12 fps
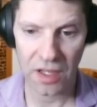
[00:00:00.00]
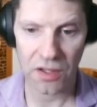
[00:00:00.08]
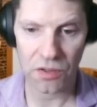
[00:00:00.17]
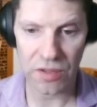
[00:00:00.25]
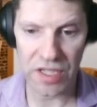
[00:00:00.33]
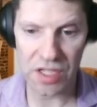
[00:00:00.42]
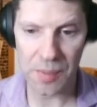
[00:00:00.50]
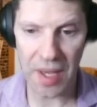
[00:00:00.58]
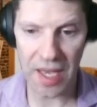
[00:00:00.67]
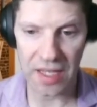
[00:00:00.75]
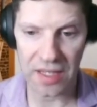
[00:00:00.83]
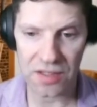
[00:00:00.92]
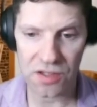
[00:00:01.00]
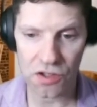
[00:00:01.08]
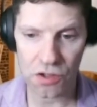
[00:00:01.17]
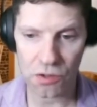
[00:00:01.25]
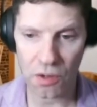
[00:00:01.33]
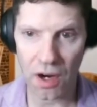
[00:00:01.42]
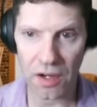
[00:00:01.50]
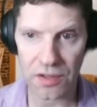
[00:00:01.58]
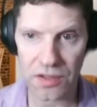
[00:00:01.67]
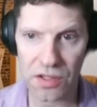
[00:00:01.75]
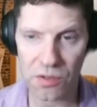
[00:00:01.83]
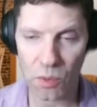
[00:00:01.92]
3 spades, 2
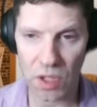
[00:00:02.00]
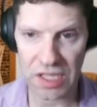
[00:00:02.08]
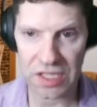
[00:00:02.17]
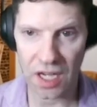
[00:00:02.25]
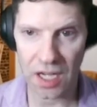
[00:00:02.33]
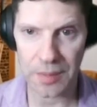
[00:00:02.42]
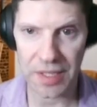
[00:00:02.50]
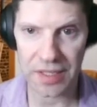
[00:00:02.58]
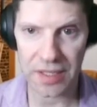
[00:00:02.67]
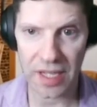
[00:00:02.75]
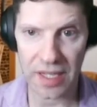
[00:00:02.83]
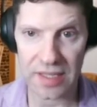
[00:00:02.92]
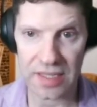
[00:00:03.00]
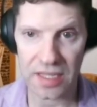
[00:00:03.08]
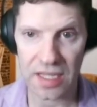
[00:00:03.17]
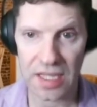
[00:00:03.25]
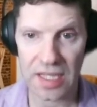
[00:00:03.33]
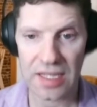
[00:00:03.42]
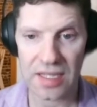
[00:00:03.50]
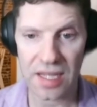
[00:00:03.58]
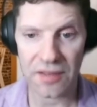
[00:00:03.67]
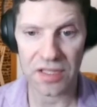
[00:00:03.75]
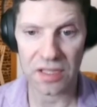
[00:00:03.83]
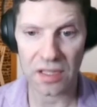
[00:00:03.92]
hearts, 1 diamond, and
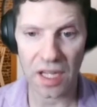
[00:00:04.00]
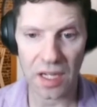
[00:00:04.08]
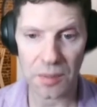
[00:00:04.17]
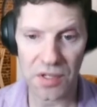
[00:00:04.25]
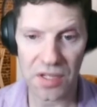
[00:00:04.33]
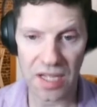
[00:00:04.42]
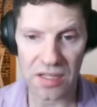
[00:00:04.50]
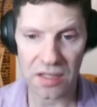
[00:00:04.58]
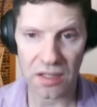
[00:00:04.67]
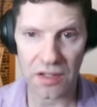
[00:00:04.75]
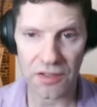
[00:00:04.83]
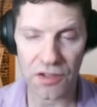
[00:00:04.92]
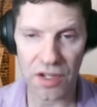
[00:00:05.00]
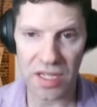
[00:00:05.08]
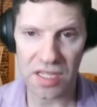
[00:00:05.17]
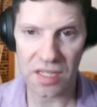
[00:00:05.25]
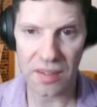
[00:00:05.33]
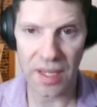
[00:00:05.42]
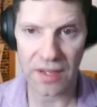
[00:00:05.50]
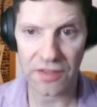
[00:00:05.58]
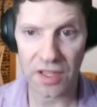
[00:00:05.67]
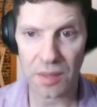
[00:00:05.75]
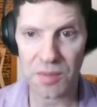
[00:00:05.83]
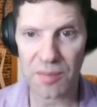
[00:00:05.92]
7 clubs. That's a lot of tricks. If
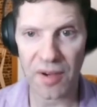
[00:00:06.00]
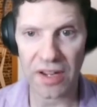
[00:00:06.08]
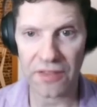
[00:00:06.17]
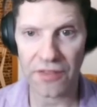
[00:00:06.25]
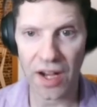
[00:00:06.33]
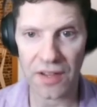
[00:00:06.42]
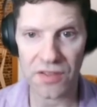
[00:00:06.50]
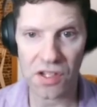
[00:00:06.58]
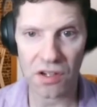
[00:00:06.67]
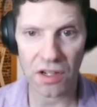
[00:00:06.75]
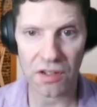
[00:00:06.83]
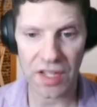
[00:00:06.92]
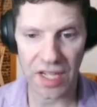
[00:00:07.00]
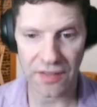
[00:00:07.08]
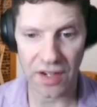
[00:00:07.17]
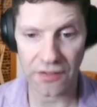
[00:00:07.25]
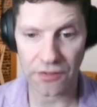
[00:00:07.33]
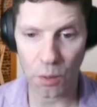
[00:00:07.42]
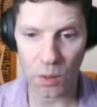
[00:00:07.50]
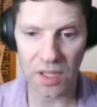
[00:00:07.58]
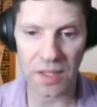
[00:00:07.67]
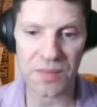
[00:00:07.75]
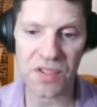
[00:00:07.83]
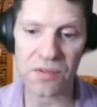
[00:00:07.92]
clubs break 5-0, then I've got 4
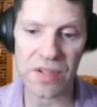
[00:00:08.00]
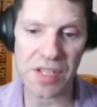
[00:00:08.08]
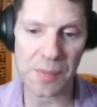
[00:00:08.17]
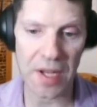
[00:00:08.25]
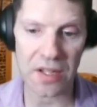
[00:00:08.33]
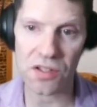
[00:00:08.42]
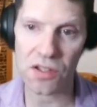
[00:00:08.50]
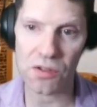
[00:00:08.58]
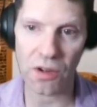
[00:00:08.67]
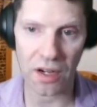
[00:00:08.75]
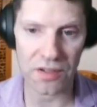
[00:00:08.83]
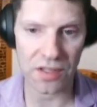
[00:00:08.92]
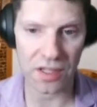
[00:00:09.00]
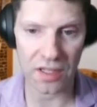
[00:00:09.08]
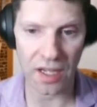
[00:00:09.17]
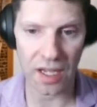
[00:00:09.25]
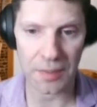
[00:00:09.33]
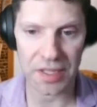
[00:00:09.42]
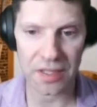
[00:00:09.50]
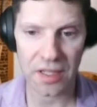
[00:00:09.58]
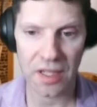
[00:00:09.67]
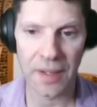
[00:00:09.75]
clubs, 3 spades, 2 hearts, and a diamond.